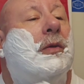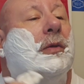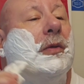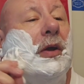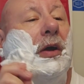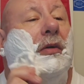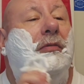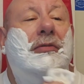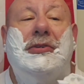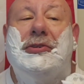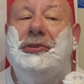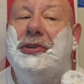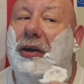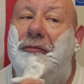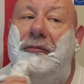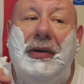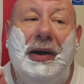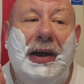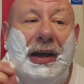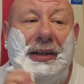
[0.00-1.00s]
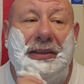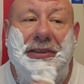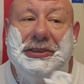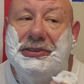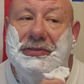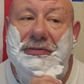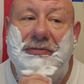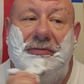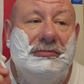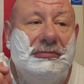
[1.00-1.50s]
So I'm going to stop buying
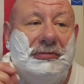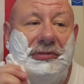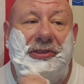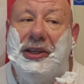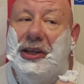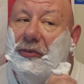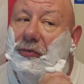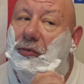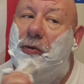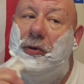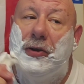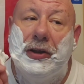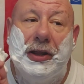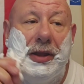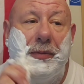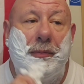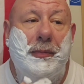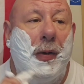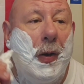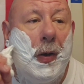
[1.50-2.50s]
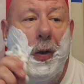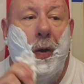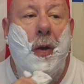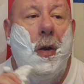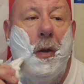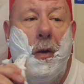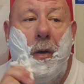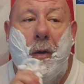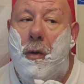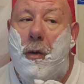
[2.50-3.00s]
stuff on eBay.